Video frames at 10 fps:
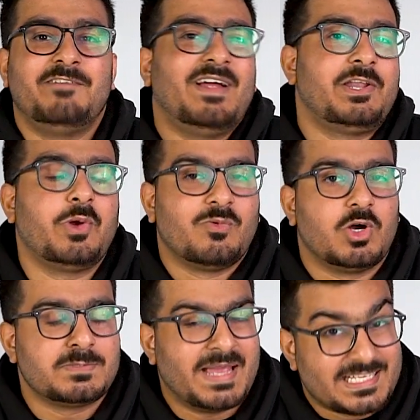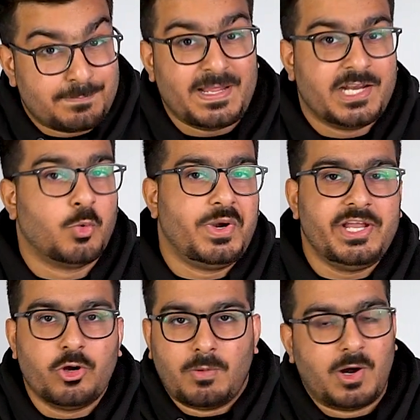In fact, you can watch my explainer
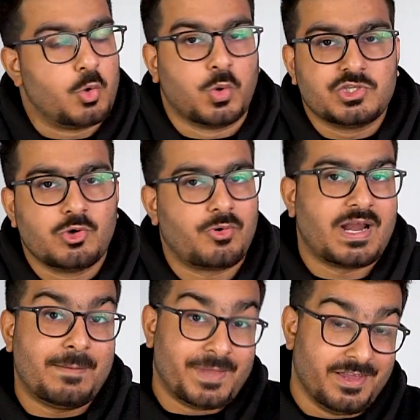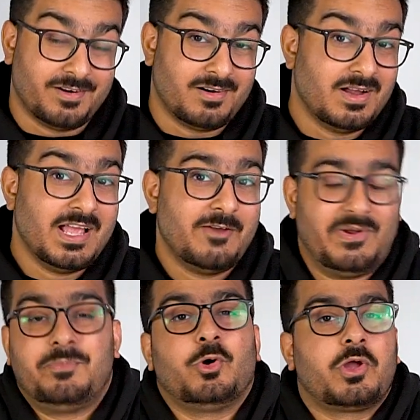video about virtual RAM here,
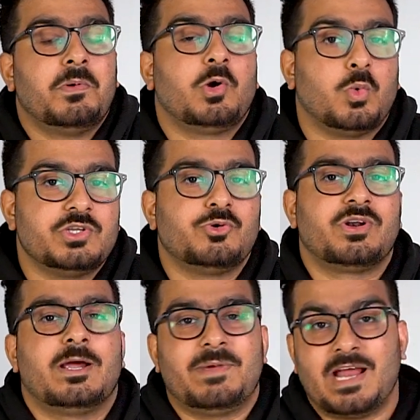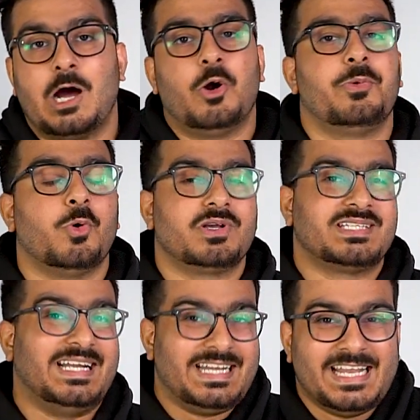where I'm talking about virtual RAM and how it
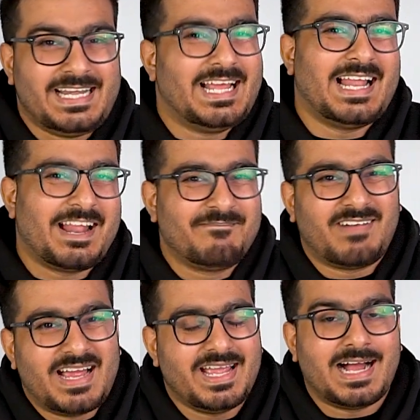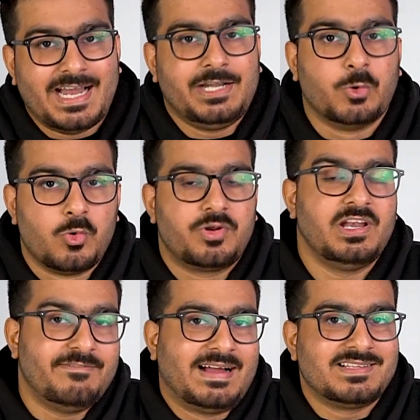works in detail and why I don't
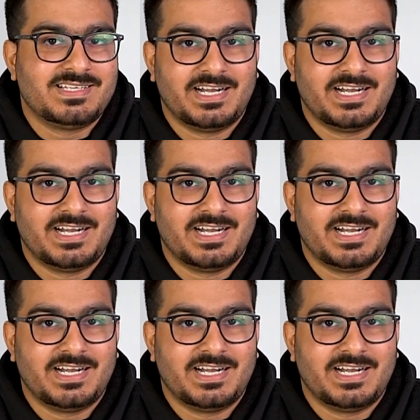really fancy